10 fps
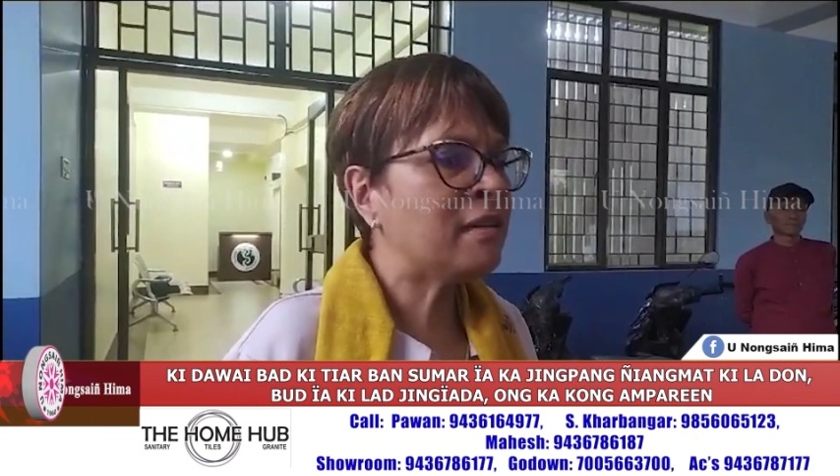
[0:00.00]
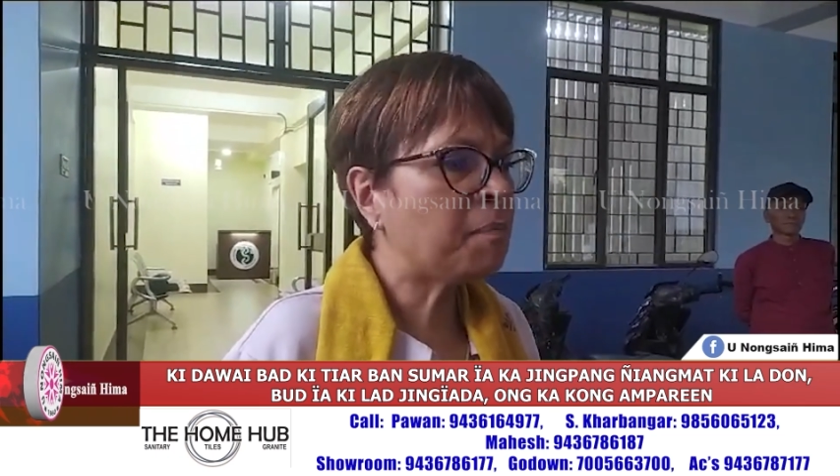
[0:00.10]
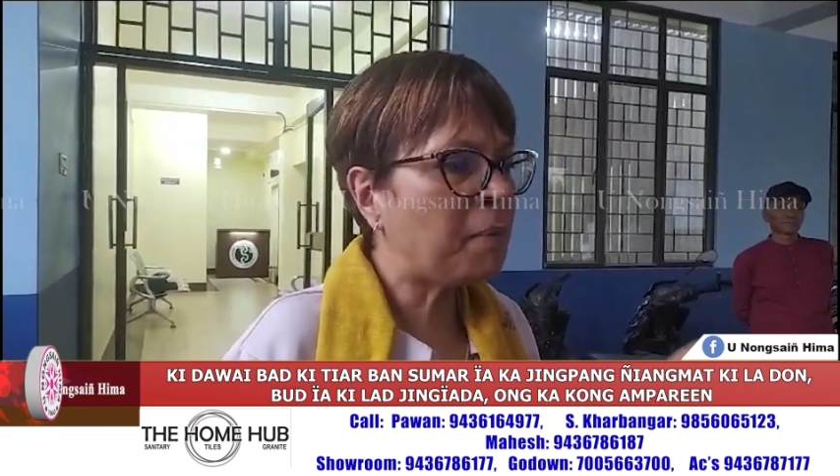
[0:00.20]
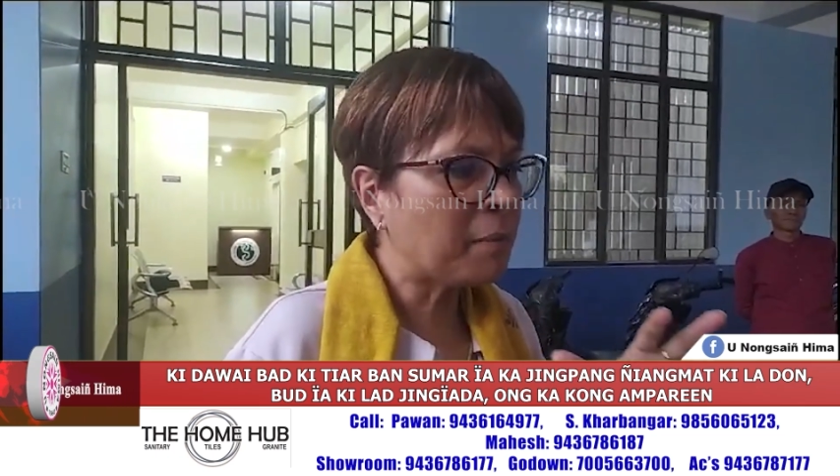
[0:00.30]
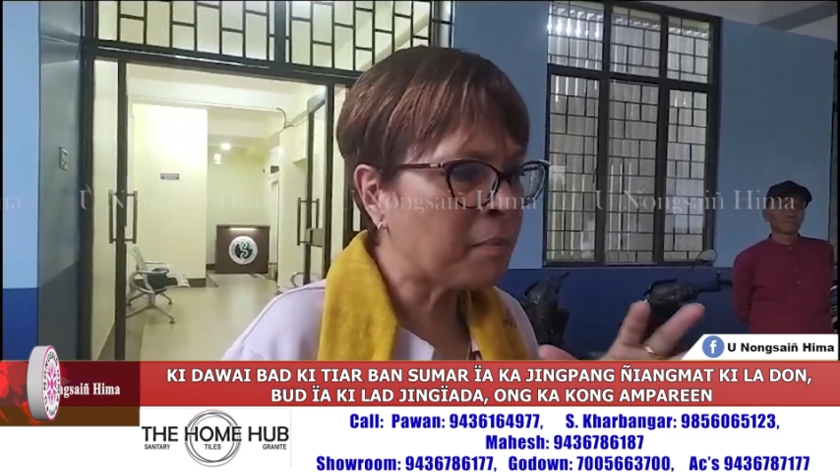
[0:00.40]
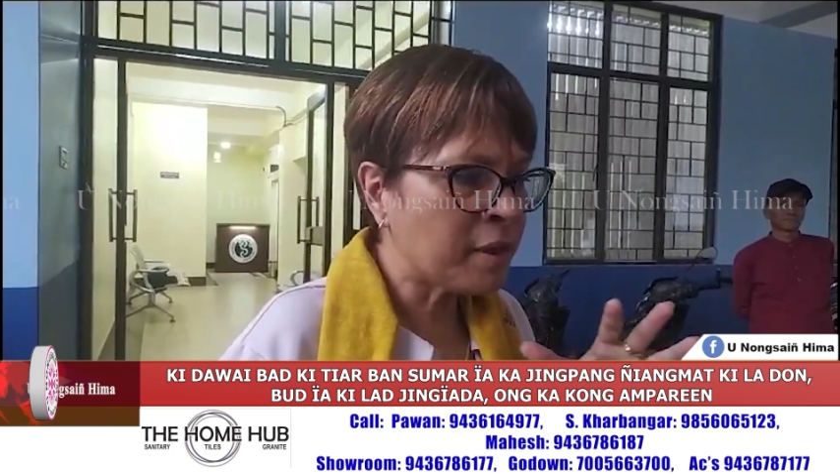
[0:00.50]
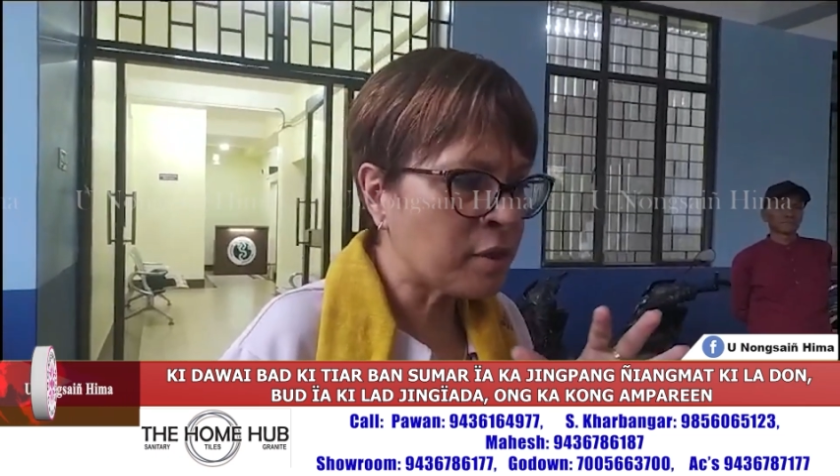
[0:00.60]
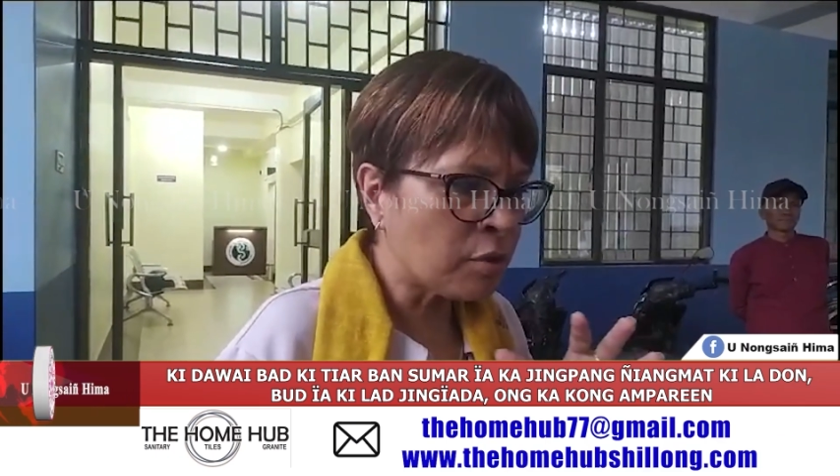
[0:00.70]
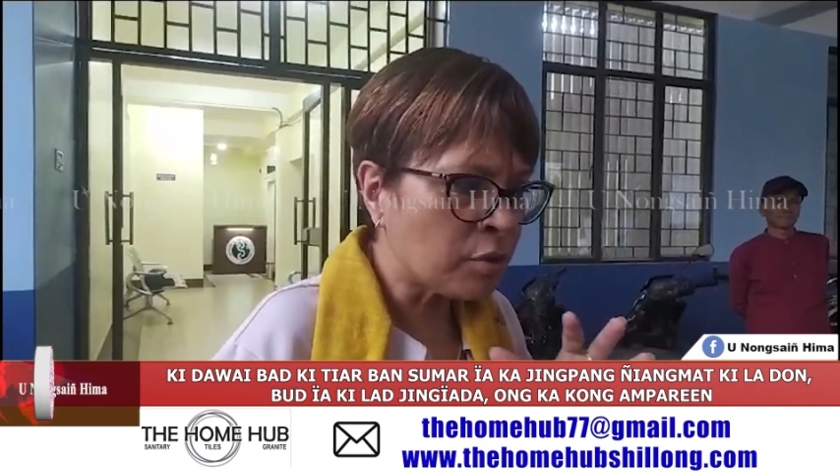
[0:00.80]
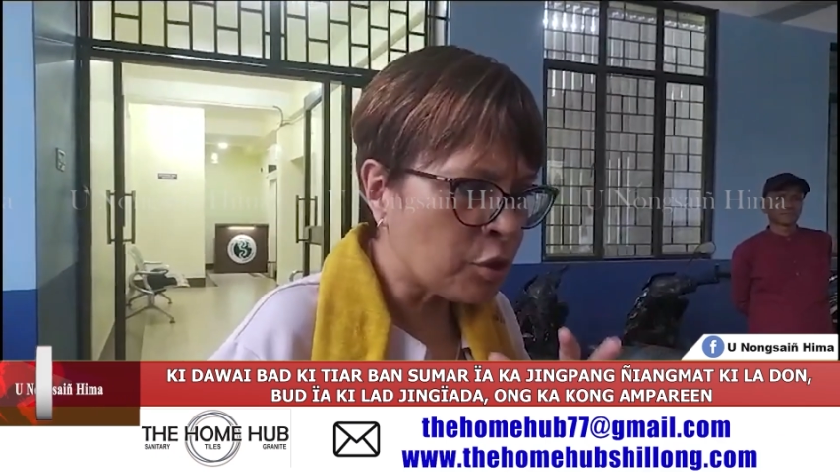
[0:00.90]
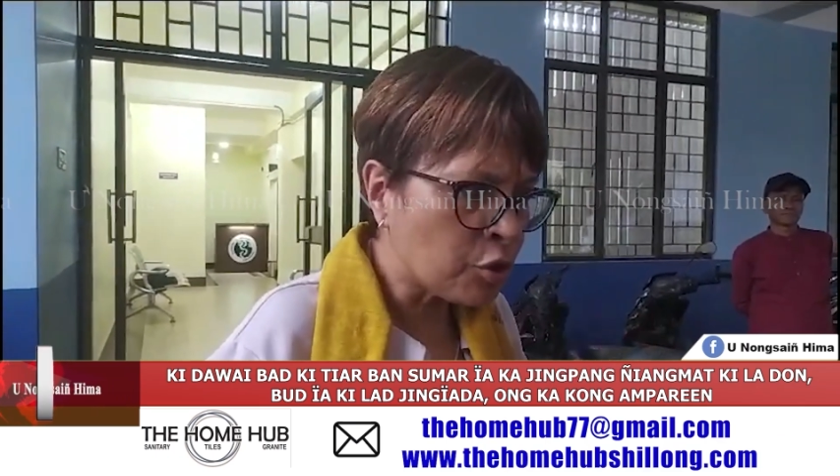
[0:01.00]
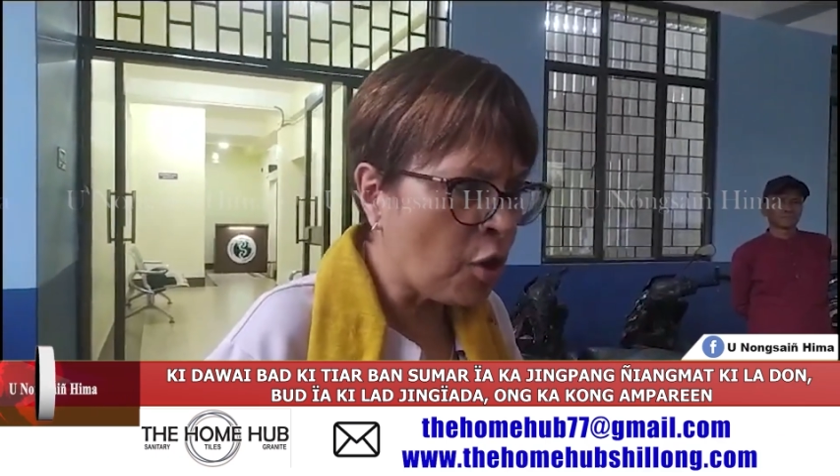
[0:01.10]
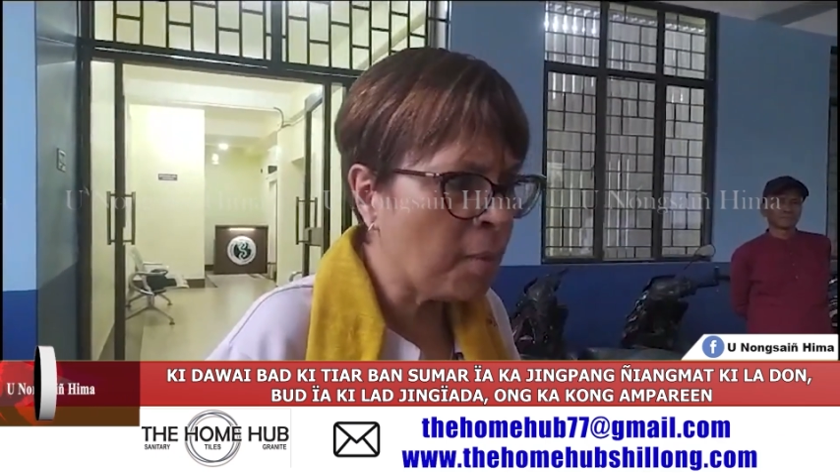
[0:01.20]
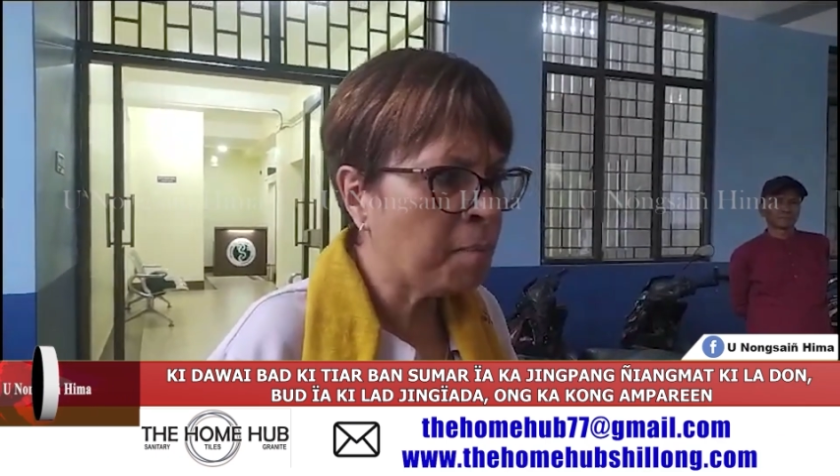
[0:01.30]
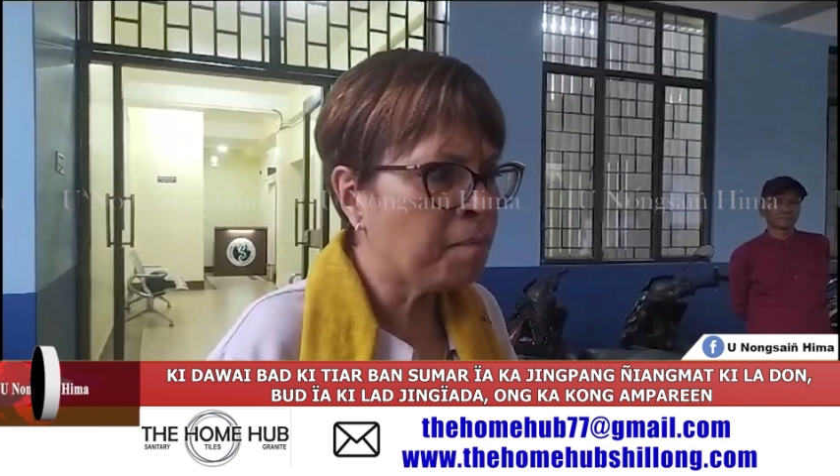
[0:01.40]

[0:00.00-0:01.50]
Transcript: department is on the job.